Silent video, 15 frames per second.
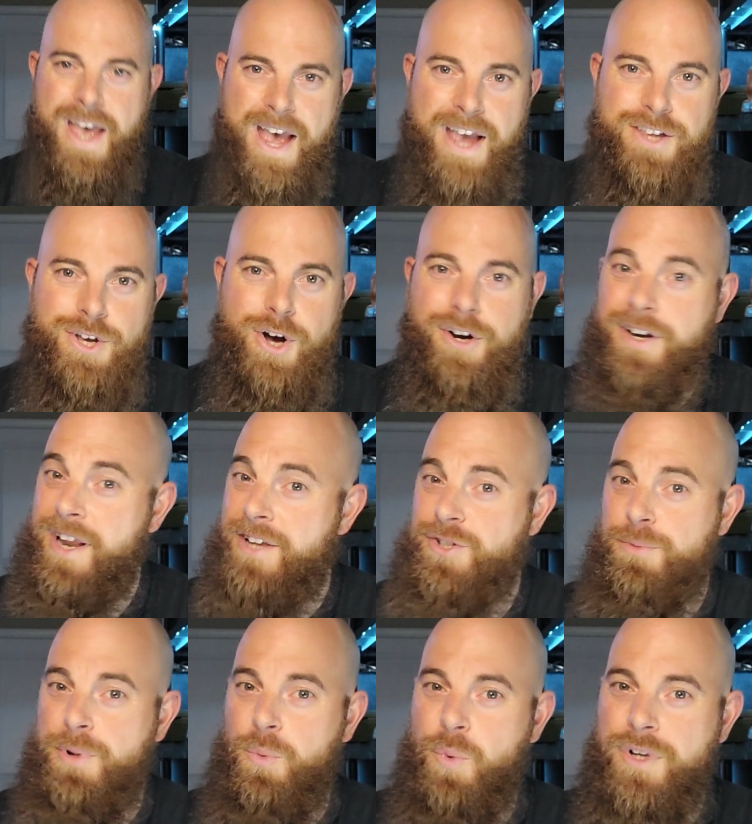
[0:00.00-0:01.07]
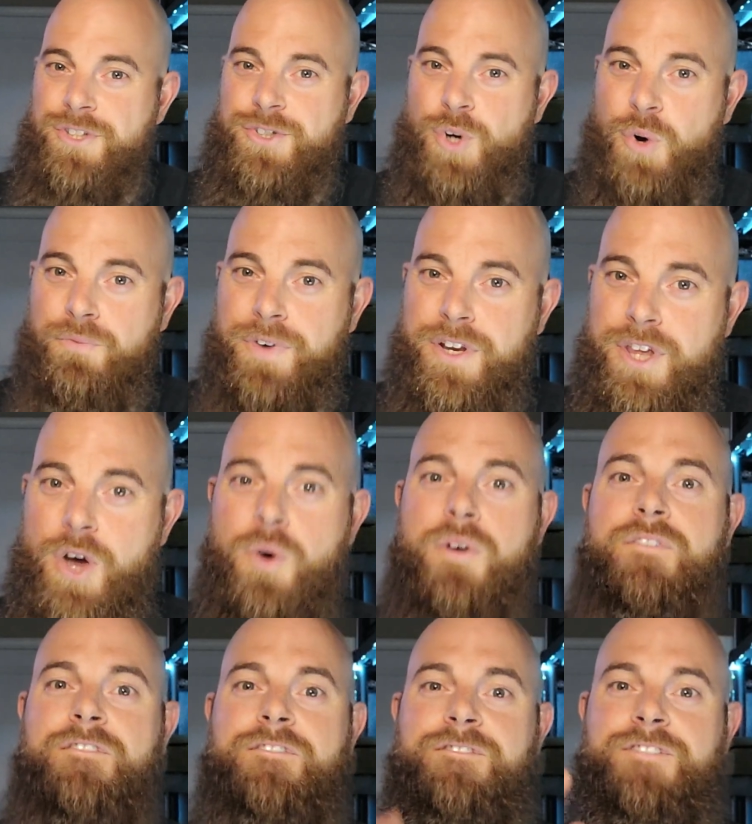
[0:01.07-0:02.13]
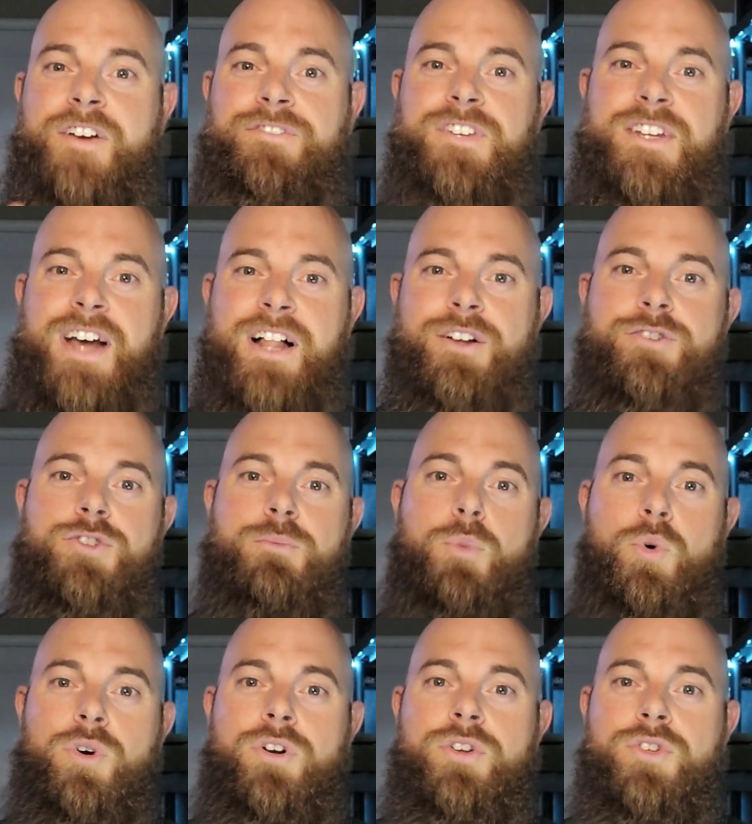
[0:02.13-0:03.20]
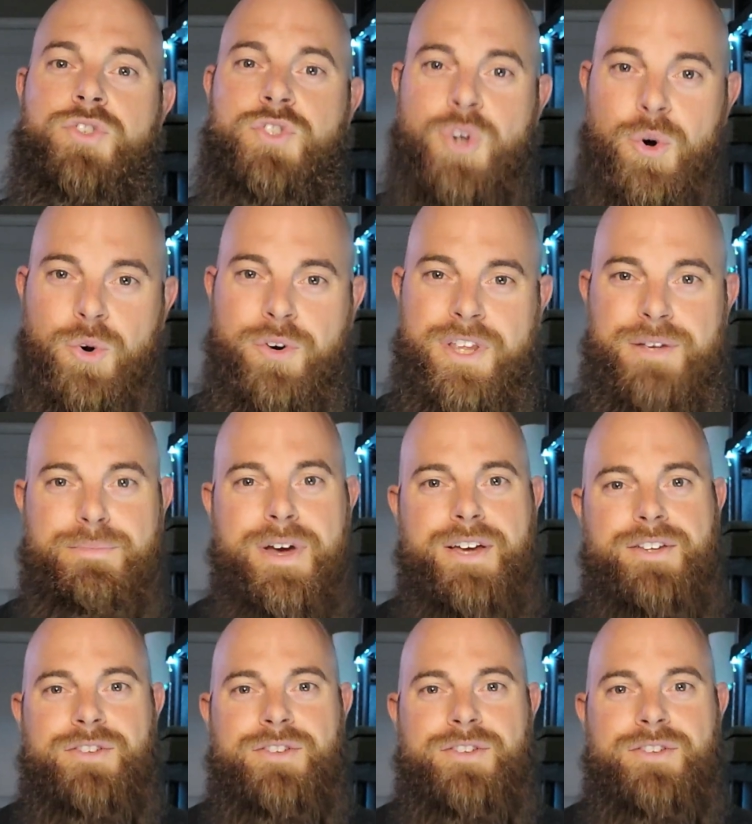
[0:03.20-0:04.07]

Hey y'all, today's gonna be a what's sold video, $50 or more, sold on eBay,